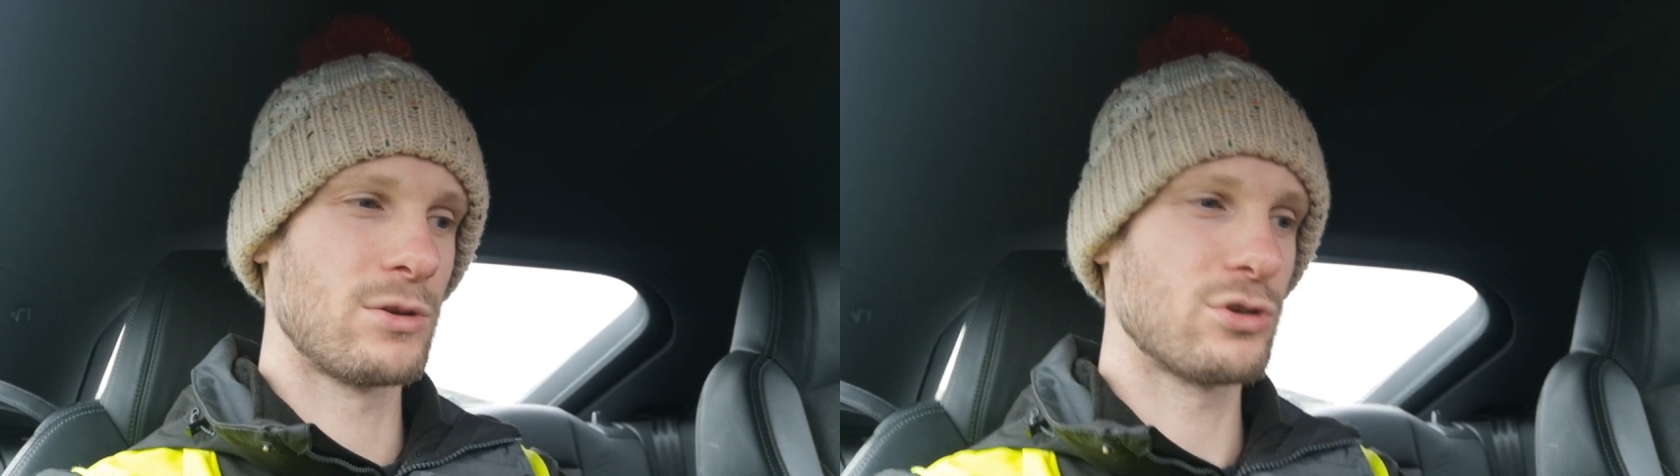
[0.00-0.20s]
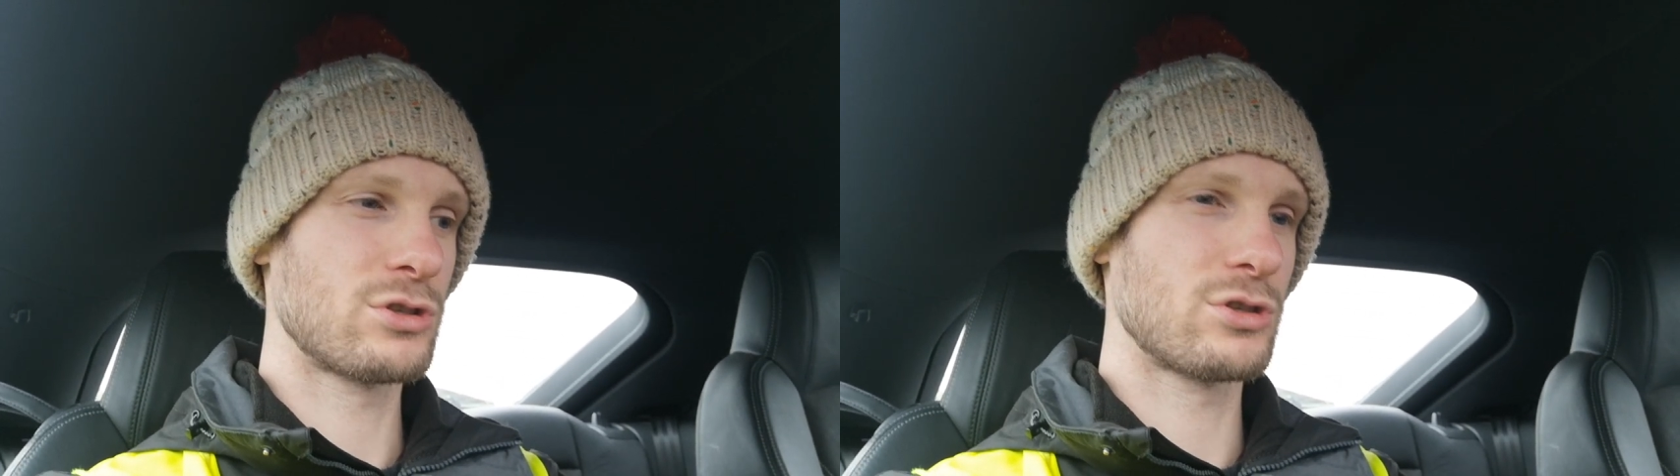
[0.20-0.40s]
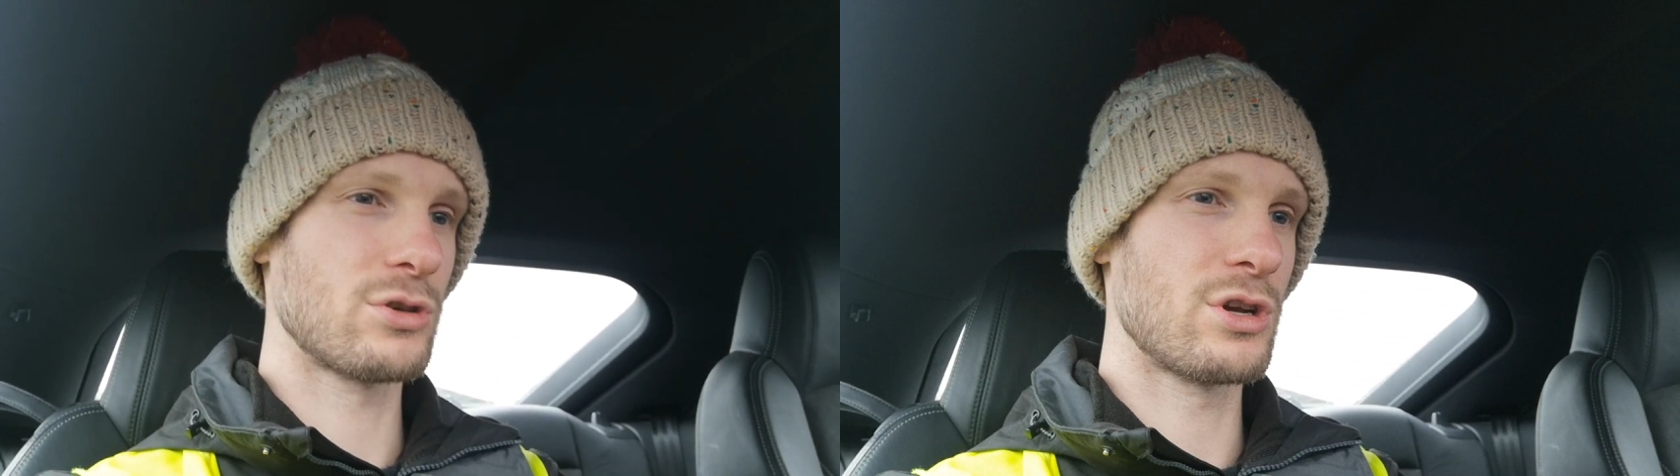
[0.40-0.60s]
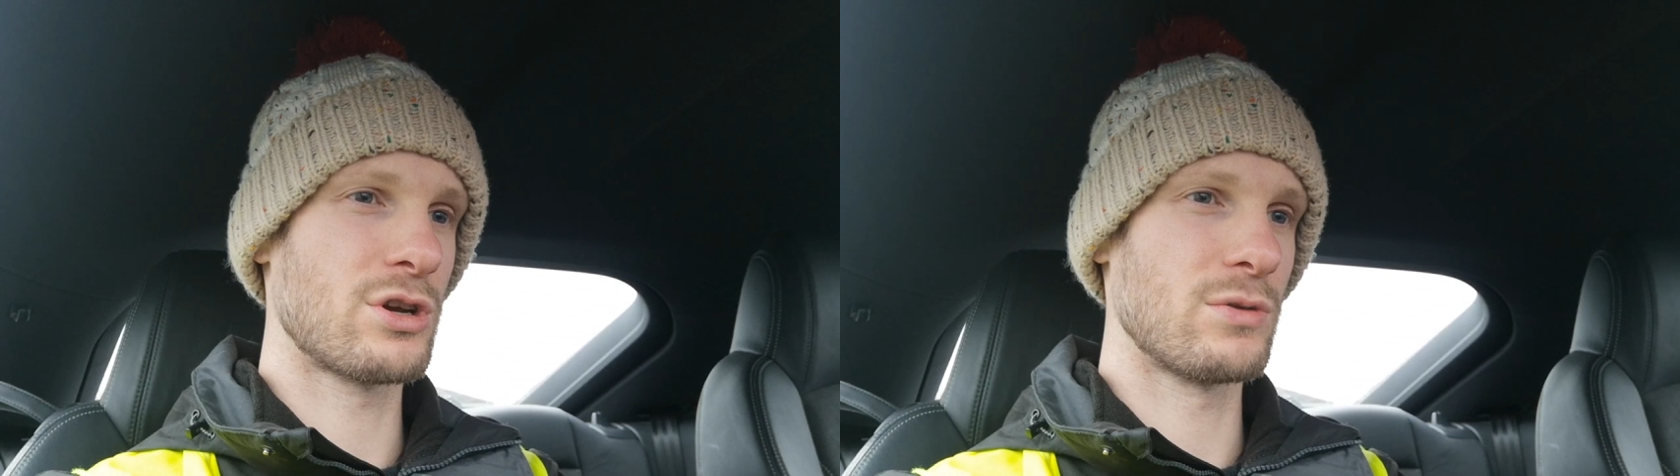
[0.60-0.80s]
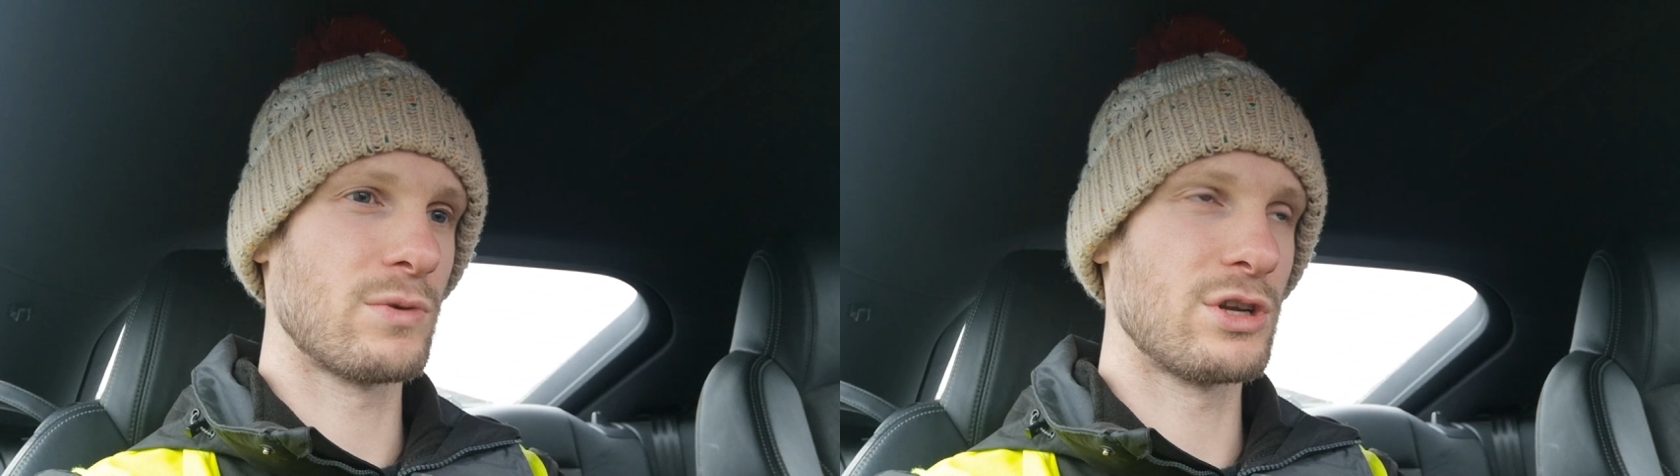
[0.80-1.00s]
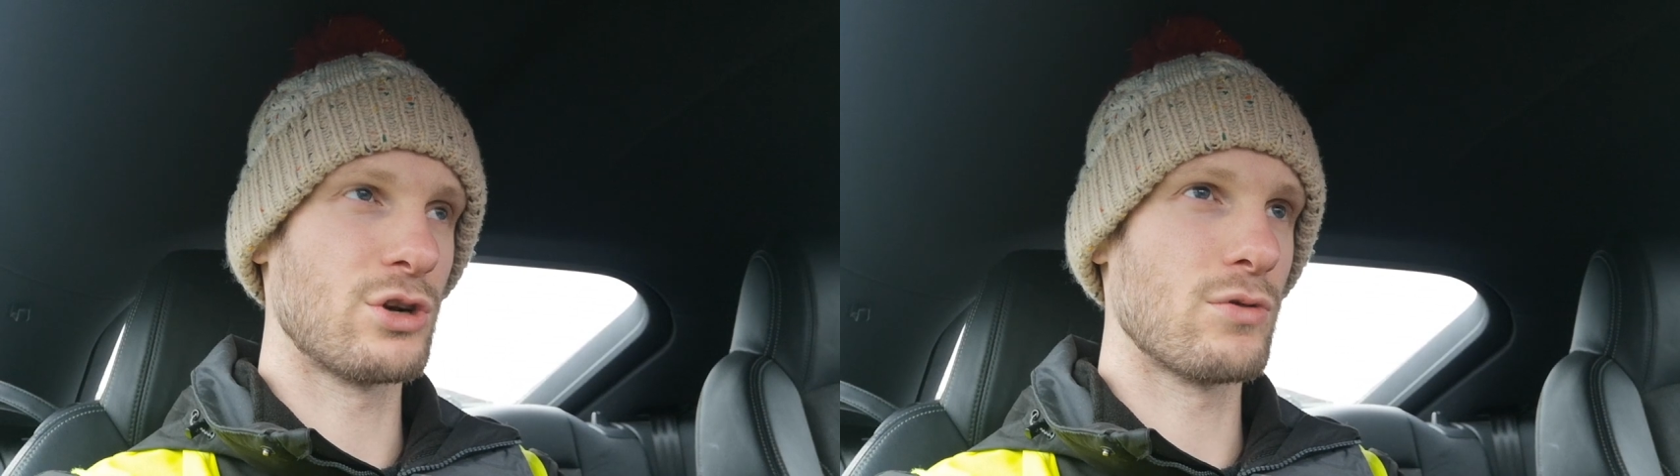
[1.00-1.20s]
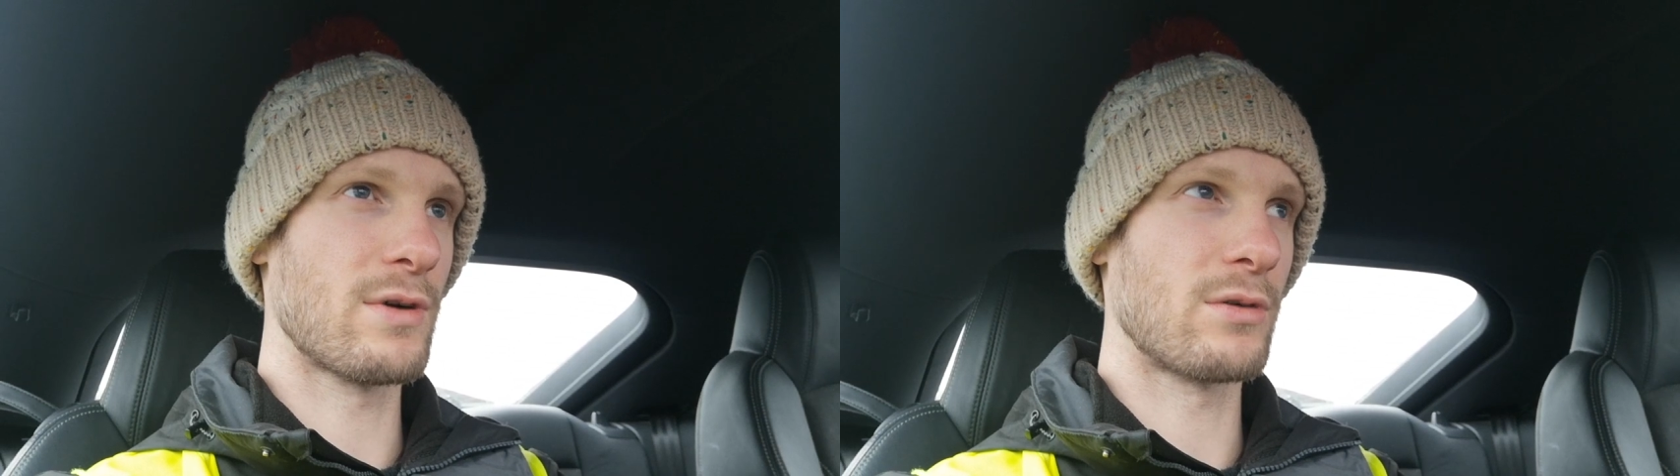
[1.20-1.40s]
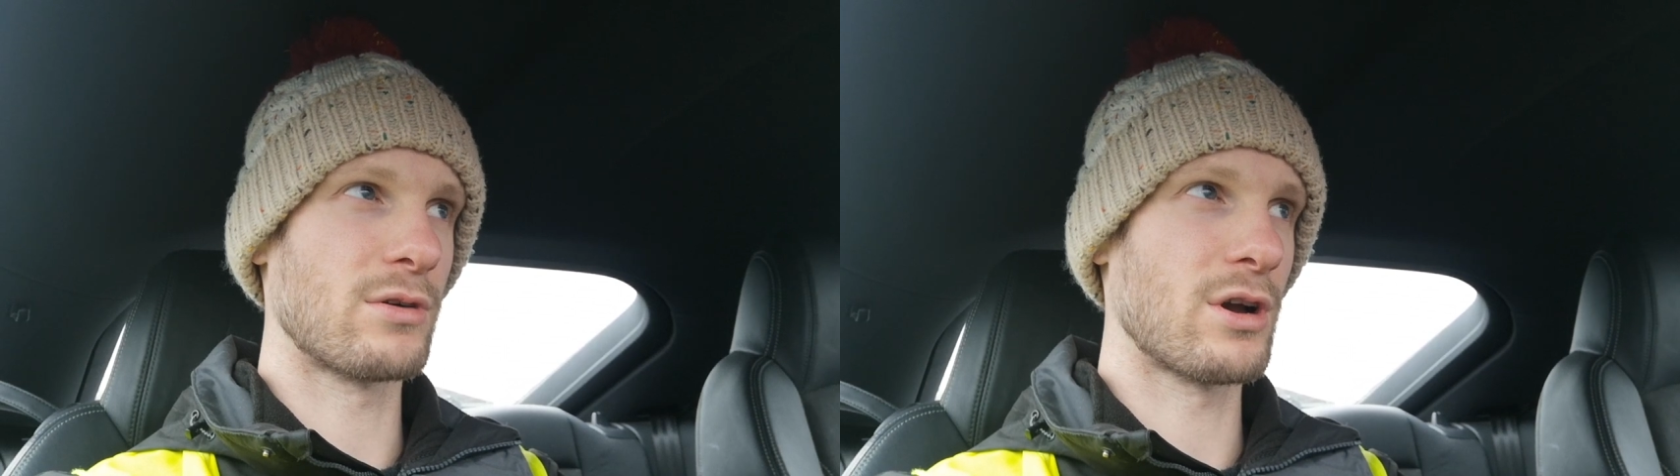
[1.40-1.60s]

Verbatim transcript: just so you can, when you go around